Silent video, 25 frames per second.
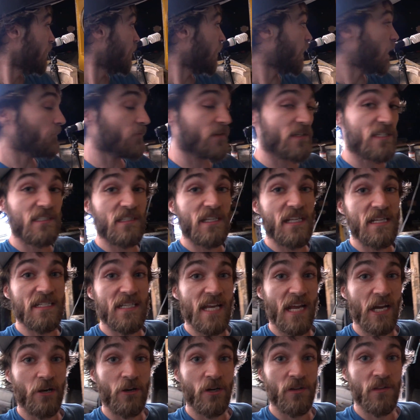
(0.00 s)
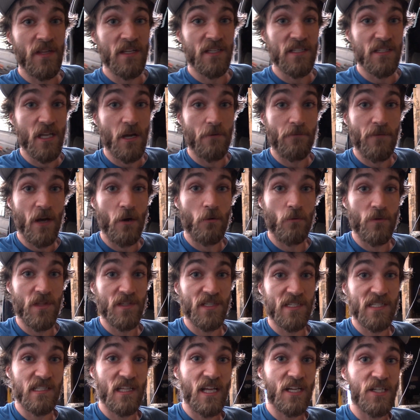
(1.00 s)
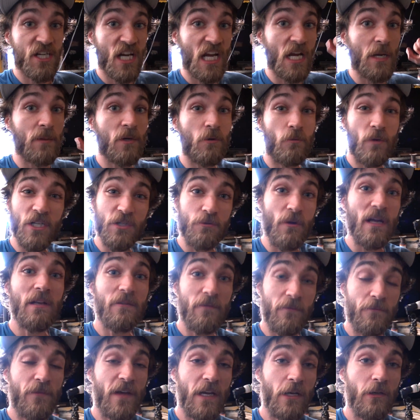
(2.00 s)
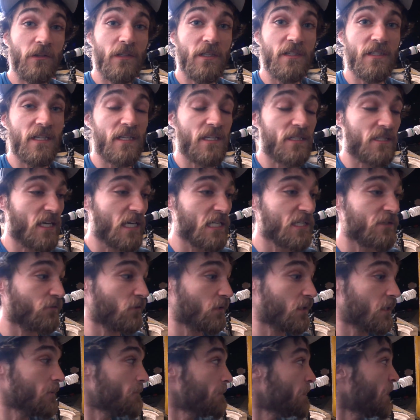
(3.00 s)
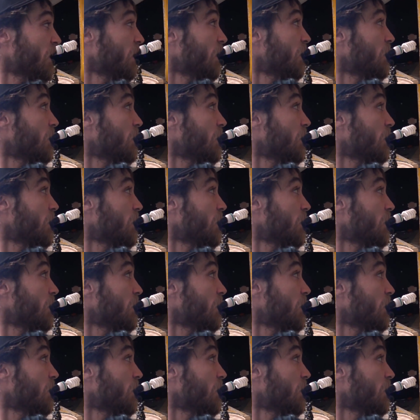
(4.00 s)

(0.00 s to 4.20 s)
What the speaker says: obviously tearing this stuff out with a sledgehammer, which went fairly successfully,